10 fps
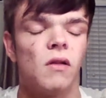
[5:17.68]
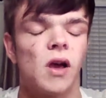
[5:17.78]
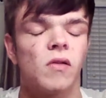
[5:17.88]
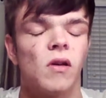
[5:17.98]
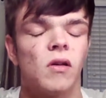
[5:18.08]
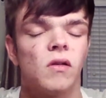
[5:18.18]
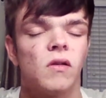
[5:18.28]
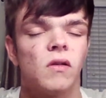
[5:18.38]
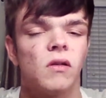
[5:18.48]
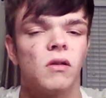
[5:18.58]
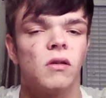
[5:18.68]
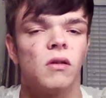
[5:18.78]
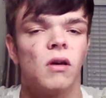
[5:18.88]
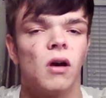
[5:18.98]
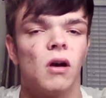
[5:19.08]
like this.
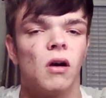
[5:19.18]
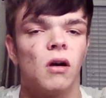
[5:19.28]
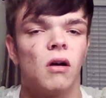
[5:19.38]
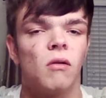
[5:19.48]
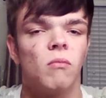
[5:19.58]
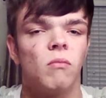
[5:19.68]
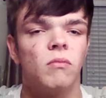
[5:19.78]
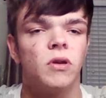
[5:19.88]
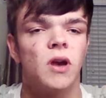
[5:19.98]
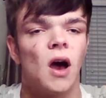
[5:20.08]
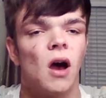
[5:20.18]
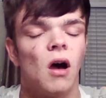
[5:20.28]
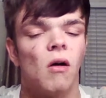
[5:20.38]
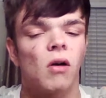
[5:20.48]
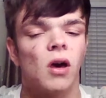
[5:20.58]
Yeah,
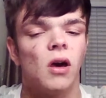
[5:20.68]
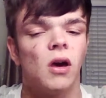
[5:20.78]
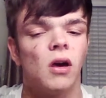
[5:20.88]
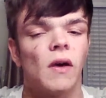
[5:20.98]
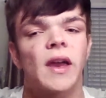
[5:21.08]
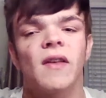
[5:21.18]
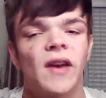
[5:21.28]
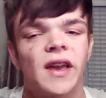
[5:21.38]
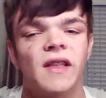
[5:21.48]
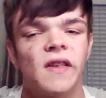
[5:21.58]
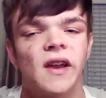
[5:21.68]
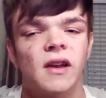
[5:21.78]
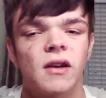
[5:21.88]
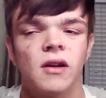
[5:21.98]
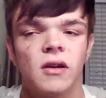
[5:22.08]
okay. Like it's like